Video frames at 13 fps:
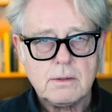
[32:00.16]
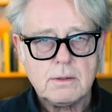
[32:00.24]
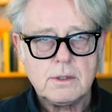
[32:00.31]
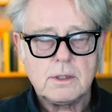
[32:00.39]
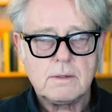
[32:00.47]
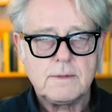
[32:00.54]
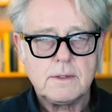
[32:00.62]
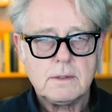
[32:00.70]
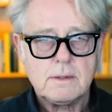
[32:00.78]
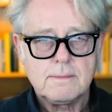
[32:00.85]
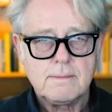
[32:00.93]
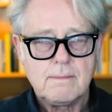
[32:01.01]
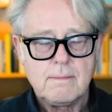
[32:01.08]
or service
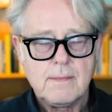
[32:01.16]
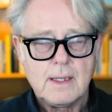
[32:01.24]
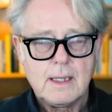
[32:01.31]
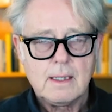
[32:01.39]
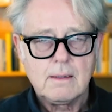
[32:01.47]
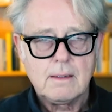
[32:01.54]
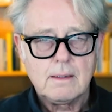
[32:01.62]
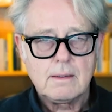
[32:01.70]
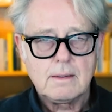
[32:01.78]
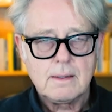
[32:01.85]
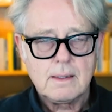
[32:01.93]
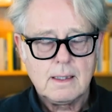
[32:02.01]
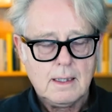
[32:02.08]
yeah
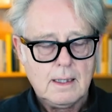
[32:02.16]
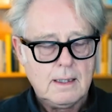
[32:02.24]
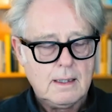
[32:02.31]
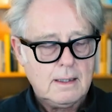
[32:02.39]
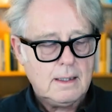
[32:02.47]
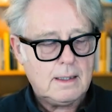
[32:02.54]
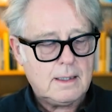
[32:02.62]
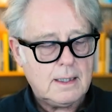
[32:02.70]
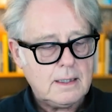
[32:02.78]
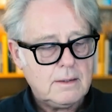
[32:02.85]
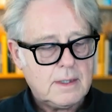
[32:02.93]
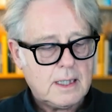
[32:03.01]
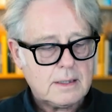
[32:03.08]
and then
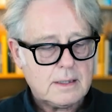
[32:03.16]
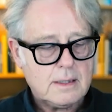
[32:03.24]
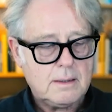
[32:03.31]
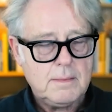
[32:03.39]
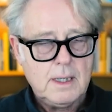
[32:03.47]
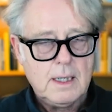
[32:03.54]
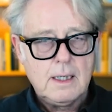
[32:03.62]
you ask them